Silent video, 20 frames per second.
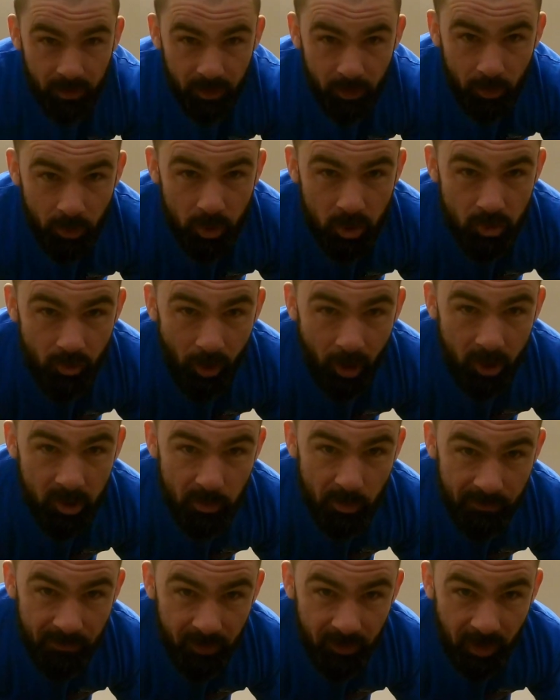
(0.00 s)
Do the shrugs
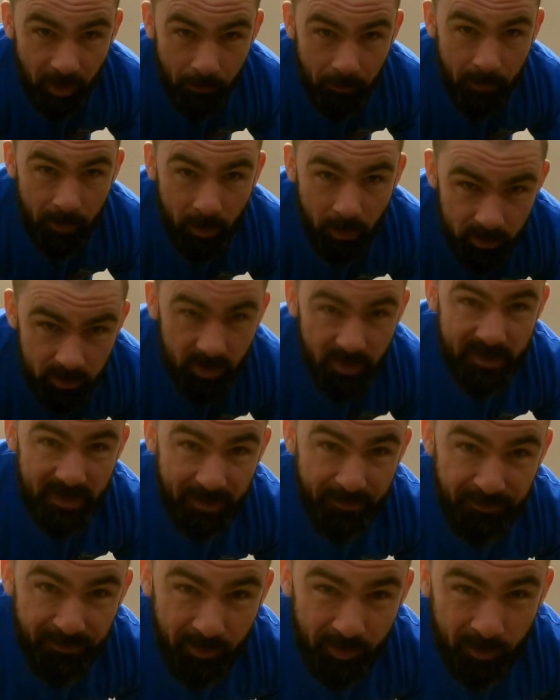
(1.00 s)
with the dumbbells because
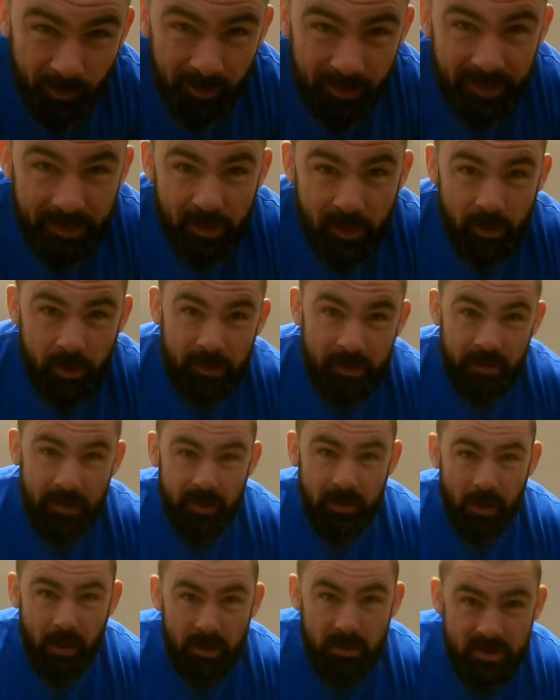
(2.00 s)
that felt really good
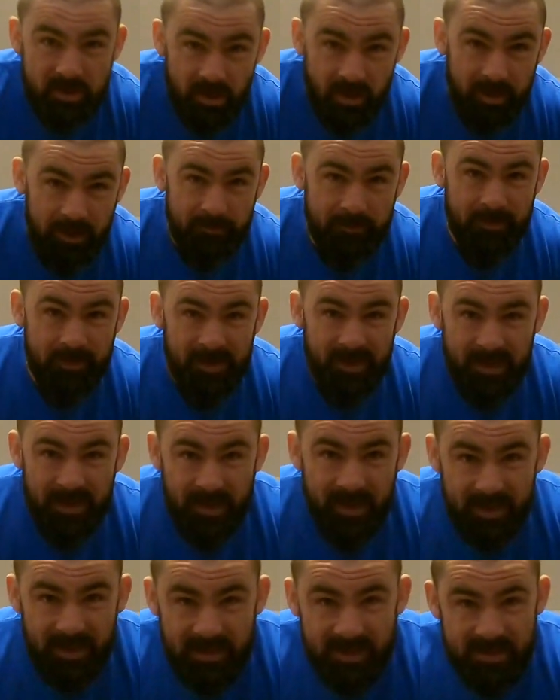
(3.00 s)
last time
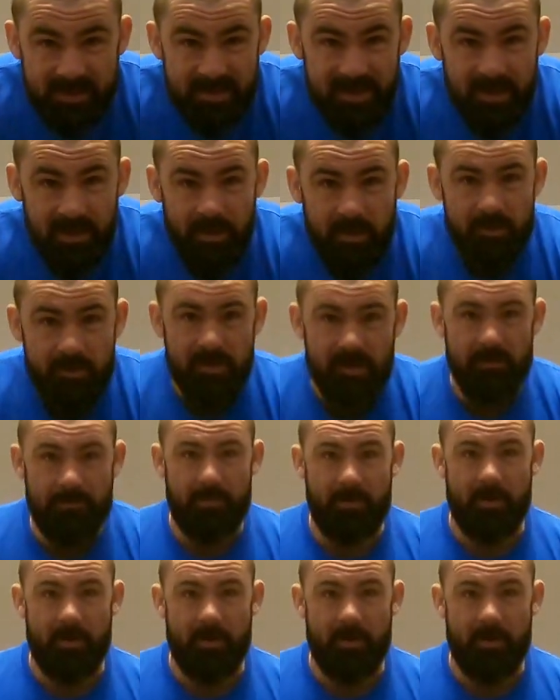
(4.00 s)
instead of using the